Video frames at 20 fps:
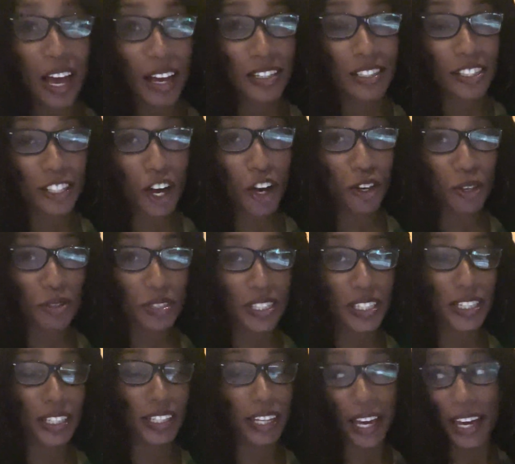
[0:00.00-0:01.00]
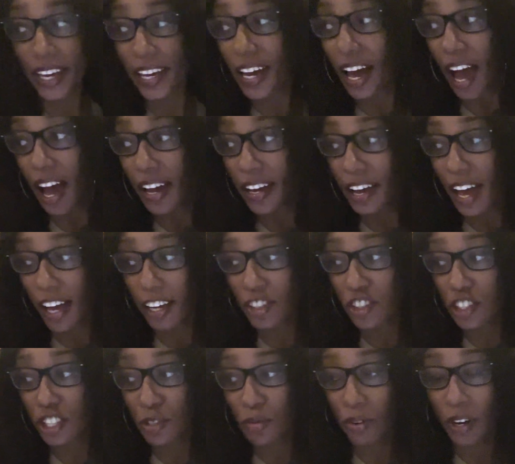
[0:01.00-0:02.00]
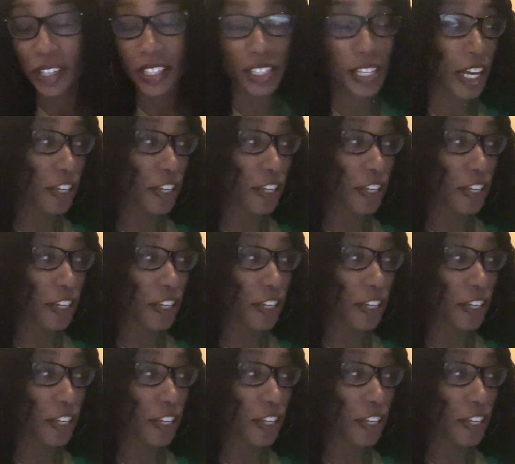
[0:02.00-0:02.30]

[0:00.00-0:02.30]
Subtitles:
So today I actually want to